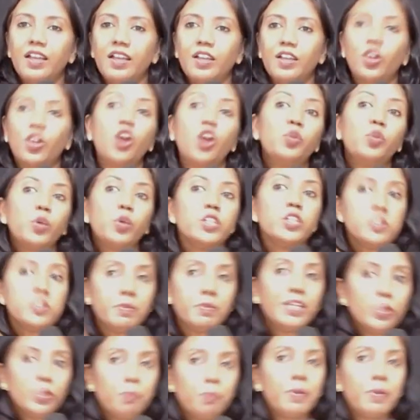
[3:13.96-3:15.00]
God wants
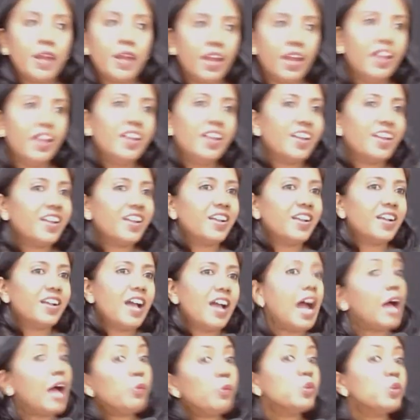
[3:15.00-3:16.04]
me to pray.
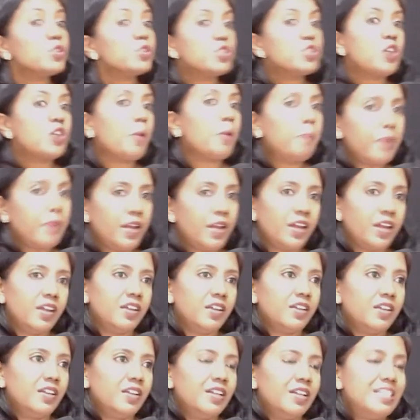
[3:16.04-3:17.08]
I won't stop
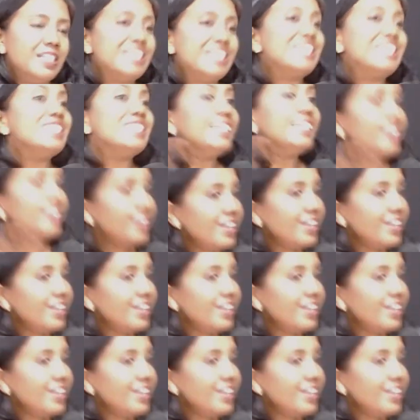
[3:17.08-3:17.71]
praying till